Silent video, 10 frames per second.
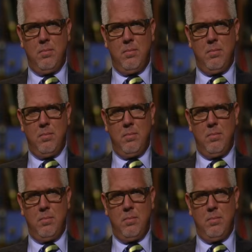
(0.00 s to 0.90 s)

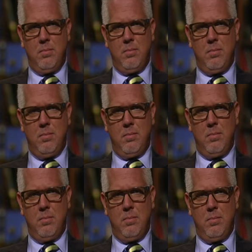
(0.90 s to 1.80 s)

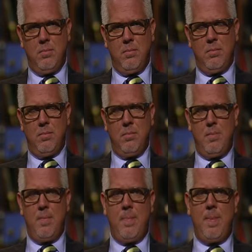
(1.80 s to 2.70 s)

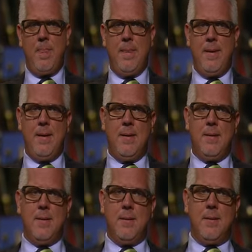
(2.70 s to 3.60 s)

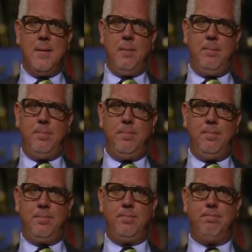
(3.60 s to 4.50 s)

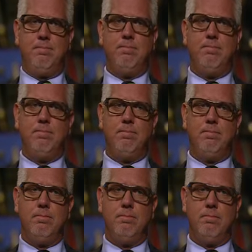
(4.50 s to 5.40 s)

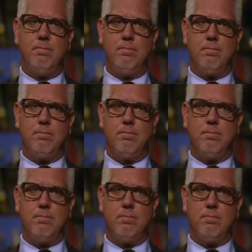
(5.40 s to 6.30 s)

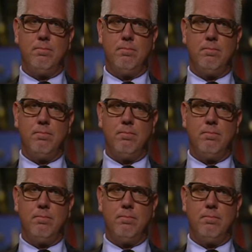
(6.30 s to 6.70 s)
The person shown says nothing.